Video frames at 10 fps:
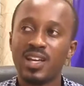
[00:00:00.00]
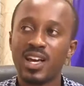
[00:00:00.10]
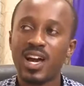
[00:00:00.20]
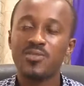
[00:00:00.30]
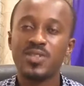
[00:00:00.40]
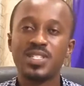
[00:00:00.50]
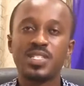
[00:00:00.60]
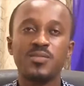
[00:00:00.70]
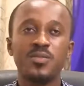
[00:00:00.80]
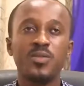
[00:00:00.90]

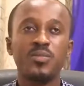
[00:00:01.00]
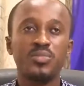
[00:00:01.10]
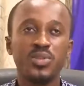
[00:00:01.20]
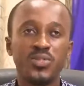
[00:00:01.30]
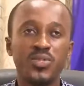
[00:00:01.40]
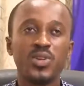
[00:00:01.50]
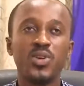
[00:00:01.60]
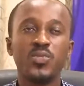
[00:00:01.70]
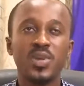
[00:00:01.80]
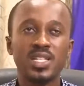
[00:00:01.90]
covers briefly
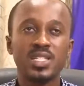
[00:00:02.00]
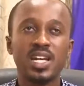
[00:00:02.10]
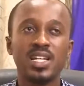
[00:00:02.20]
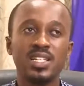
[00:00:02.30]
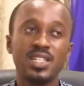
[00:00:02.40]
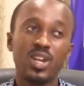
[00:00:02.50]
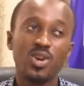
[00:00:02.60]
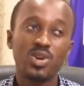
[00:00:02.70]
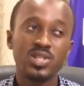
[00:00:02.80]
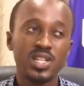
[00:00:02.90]
or basically the
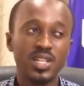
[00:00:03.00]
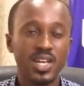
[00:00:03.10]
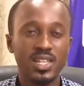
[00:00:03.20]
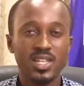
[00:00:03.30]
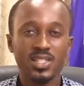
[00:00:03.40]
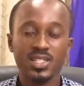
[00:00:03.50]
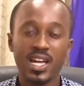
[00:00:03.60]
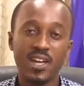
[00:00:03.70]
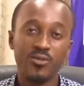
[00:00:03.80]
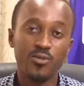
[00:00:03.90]
laws and the ethics that
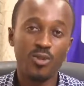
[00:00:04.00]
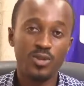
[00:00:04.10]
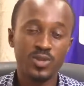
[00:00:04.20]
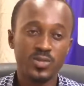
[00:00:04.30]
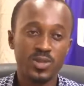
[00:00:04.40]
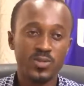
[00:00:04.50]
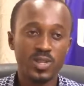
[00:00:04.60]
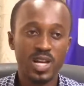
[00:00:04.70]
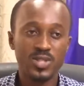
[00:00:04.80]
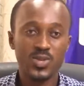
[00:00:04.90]
are involved with
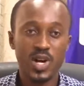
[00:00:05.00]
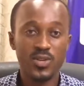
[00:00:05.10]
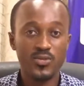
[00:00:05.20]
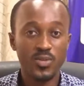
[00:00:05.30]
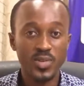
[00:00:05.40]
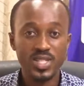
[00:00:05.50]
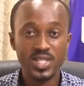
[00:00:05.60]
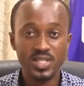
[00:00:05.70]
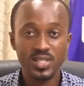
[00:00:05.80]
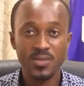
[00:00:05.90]
regards to how
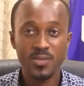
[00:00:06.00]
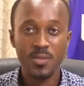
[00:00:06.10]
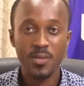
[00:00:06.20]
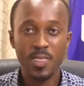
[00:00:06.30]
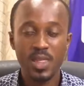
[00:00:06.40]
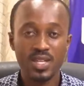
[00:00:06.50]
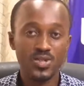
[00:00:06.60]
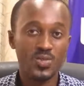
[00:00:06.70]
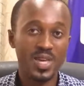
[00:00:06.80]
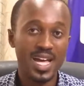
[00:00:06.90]
information is
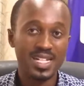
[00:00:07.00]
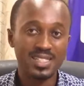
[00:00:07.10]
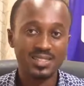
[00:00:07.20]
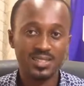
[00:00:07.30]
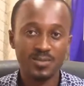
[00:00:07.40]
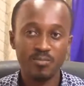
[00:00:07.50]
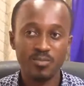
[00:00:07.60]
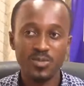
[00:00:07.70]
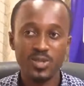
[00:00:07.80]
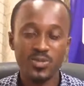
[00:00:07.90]
to be handled
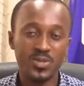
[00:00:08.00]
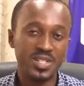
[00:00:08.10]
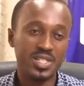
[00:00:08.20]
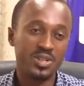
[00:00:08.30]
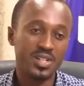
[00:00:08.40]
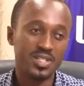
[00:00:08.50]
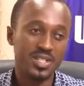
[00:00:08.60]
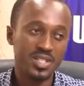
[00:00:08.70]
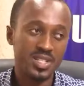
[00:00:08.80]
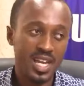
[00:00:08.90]
within the
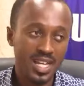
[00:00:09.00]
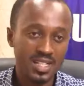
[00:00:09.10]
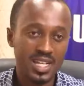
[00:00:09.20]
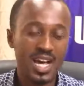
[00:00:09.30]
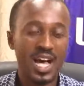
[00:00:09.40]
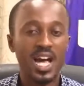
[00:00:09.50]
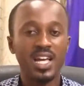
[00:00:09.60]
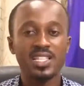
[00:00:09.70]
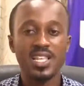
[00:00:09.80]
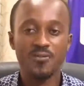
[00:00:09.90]
organization and
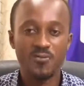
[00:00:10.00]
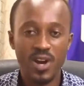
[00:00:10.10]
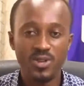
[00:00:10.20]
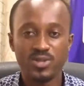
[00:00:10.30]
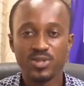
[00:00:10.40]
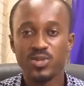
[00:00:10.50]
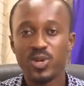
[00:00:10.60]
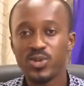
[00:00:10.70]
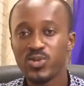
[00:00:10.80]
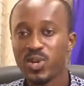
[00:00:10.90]
its environment. So we're
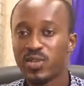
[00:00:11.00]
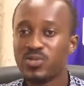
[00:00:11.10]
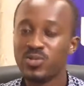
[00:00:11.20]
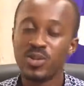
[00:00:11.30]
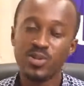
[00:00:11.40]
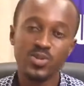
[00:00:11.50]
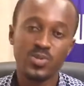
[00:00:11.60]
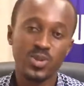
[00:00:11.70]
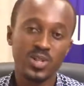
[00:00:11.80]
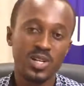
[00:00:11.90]
going to be
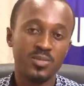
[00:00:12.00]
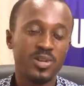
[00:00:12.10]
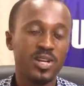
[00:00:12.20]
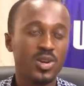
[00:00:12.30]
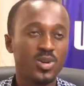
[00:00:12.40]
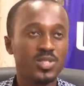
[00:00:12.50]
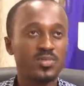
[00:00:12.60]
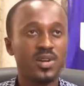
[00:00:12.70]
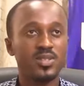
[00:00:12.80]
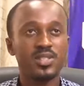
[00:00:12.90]
talking about a lot
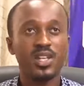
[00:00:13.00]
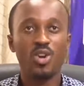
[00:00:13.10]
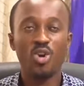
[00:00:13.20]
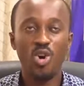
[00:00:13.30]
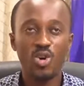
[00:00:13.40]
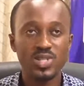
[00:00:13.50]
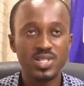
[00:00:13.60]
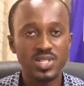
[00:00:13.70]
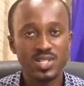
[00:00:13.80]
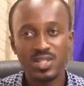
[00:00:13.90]
about the
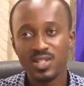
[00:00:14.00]
laws,